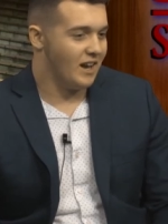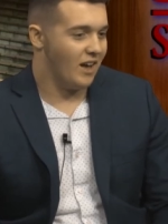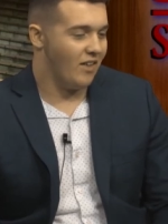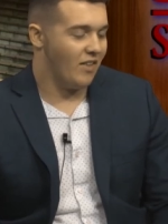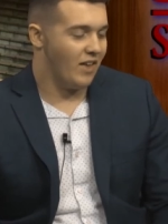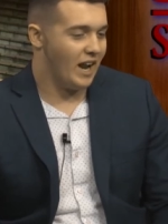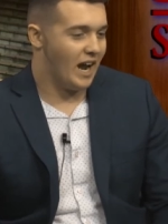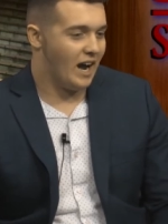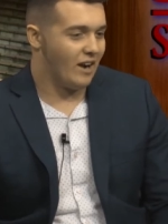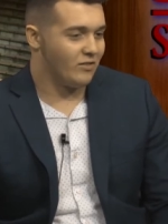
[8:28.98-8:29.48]
And
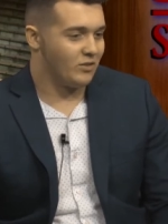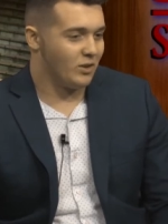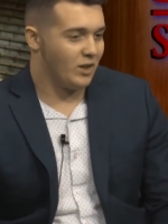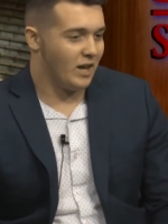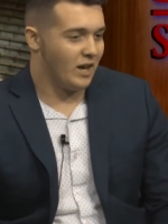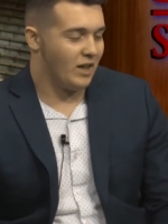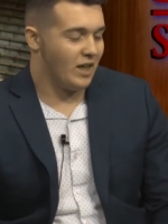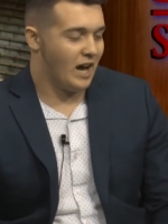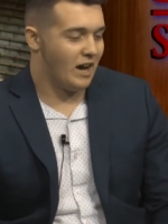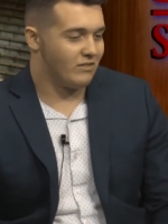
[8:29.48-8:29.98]
then after
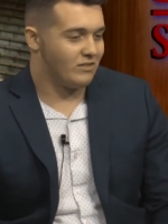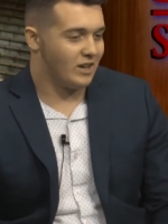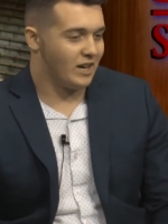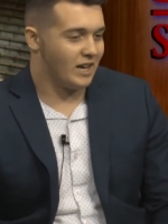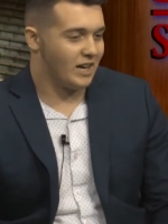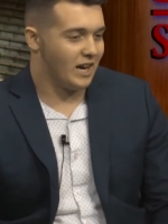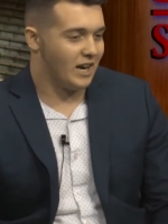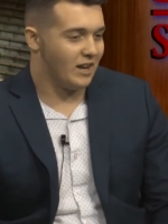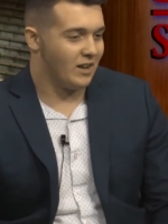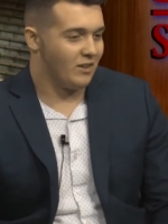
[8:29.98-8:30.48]
that, after I
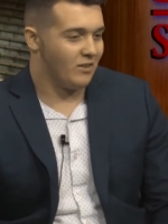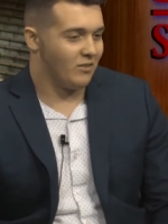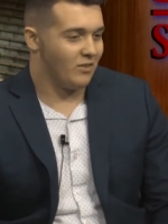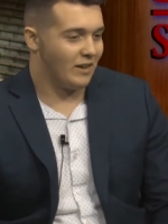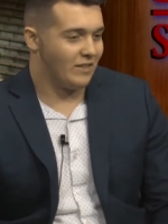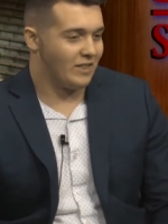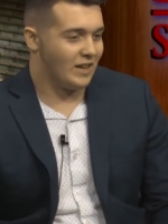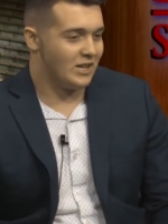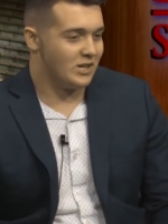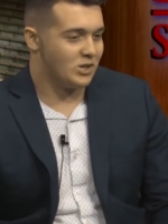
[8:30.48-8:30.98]
kind of
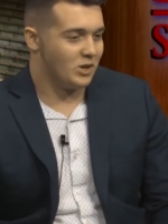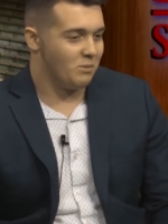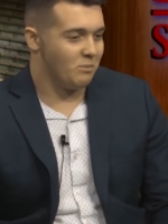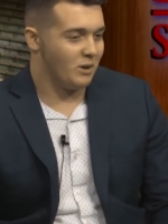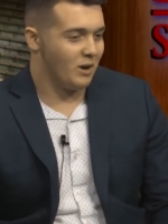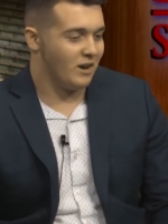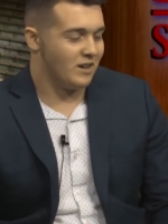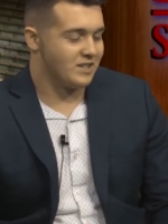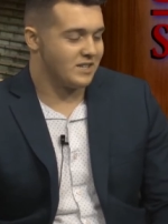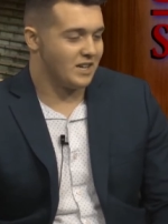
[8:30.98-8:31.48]
let that dream
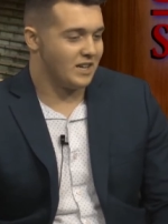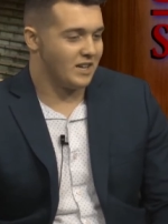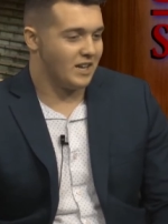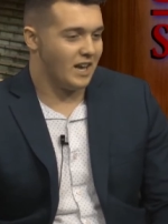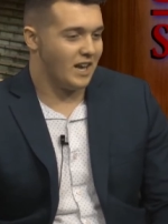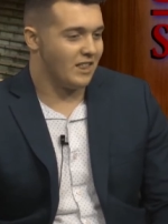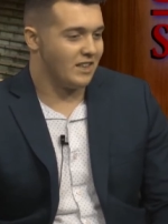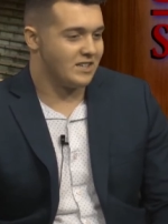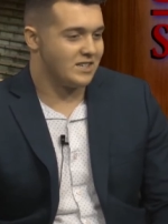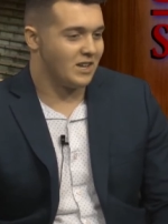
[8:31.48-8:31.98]
go, I was like,
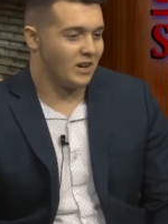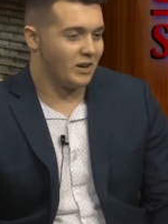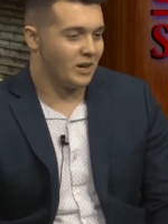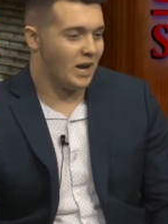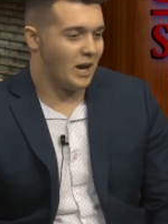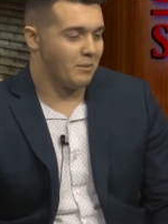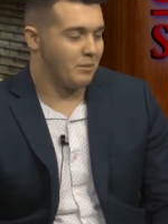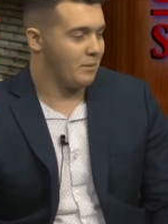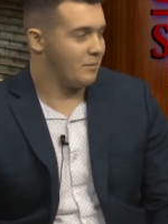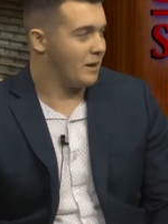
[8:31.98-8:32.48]
yeah, that's not gonna
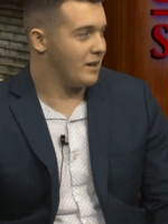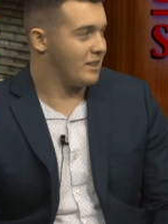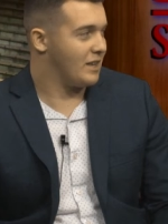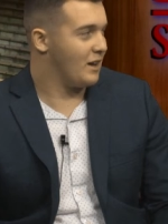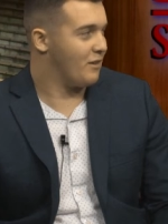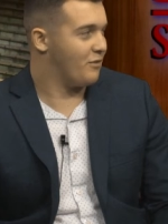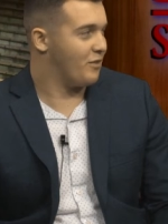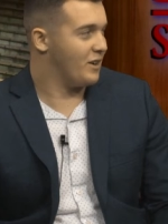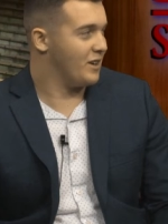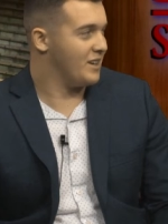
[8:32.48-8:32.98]
happen. I'm not
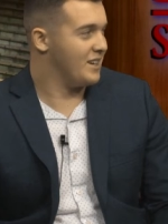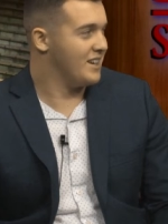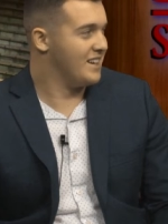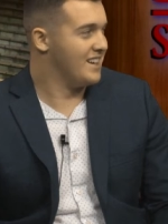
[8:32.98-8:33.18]
that funny.